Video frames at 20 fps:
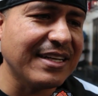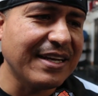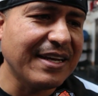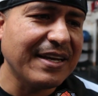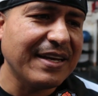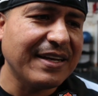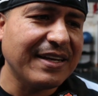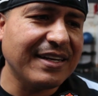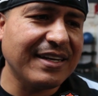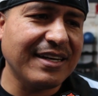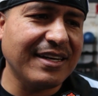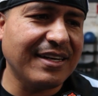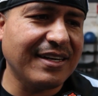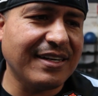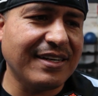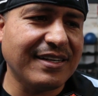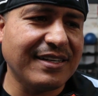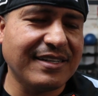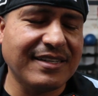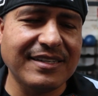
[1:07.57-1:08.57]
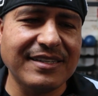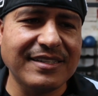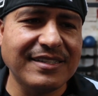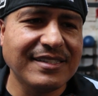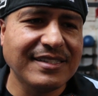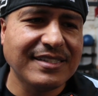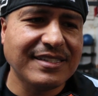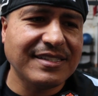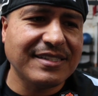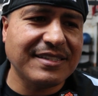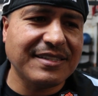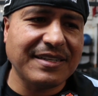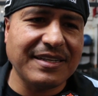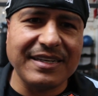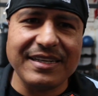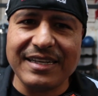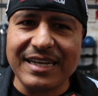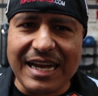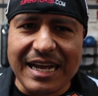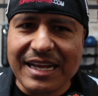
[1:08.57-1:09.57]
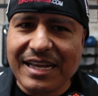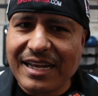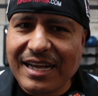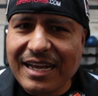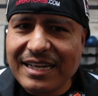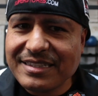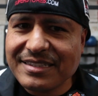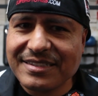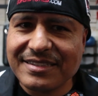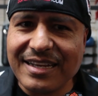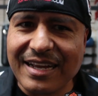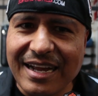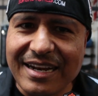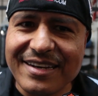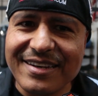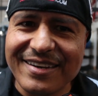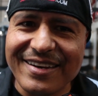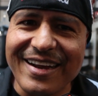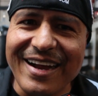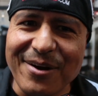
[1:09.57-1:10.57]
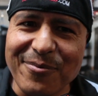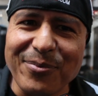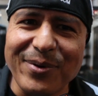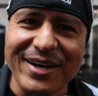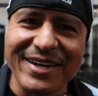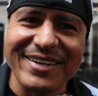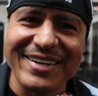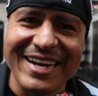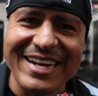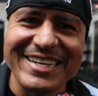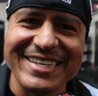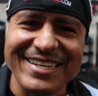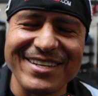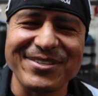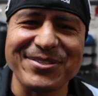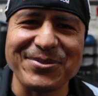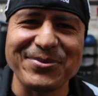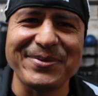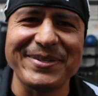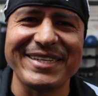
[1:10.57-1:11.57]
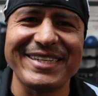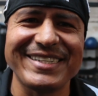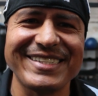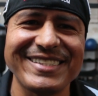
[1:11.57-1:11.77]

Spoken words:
I'd want Nate Diaz to win.